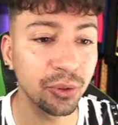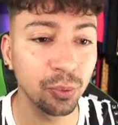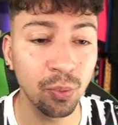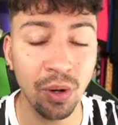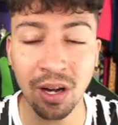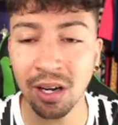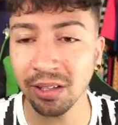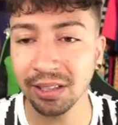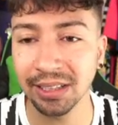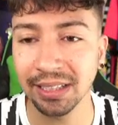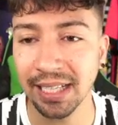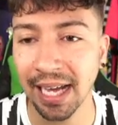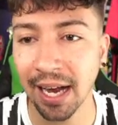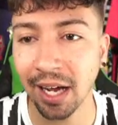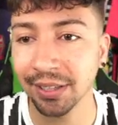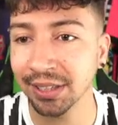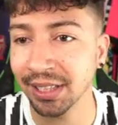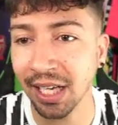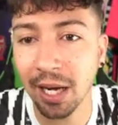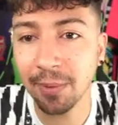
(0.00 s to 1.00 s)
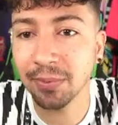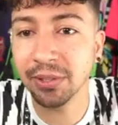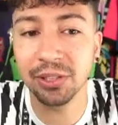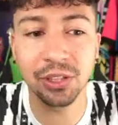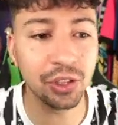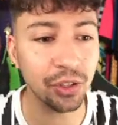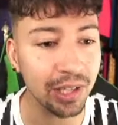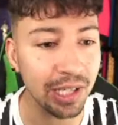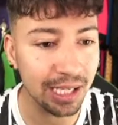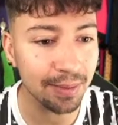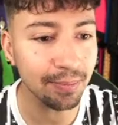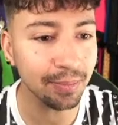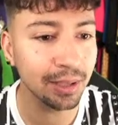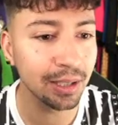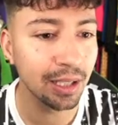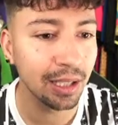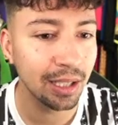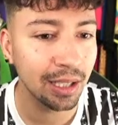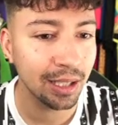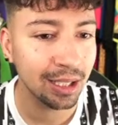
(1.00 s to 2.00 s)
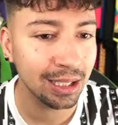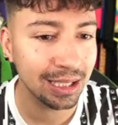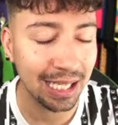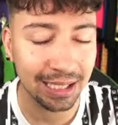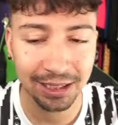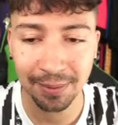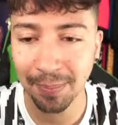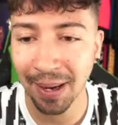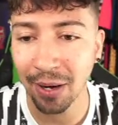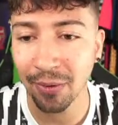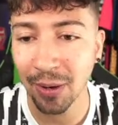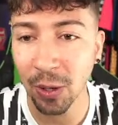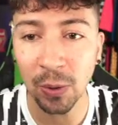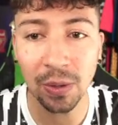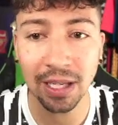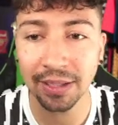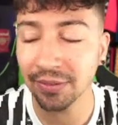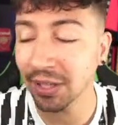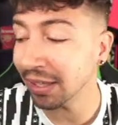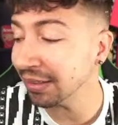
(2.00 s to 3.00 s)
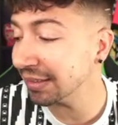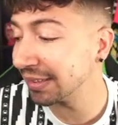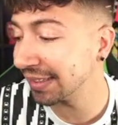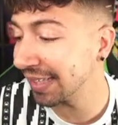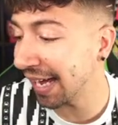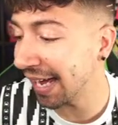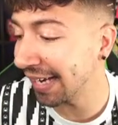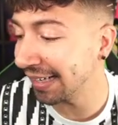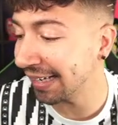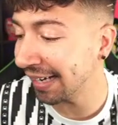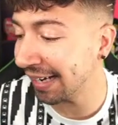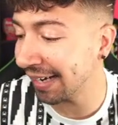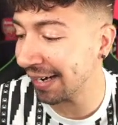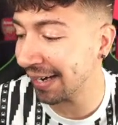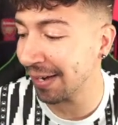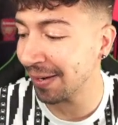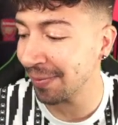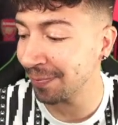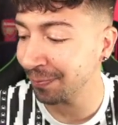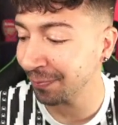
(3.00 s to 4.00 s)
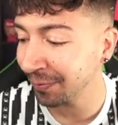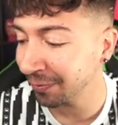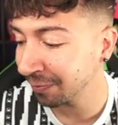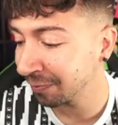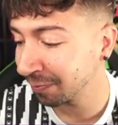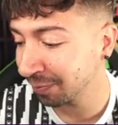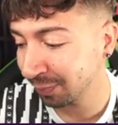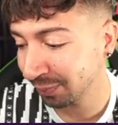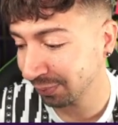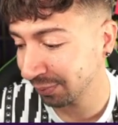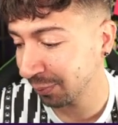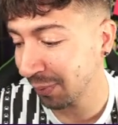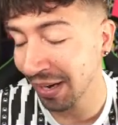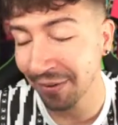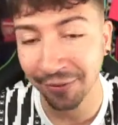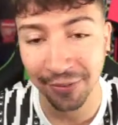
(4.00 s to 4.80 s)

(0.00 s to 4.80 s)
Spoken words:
work today. I set up the stream. That's about all I've done today. Went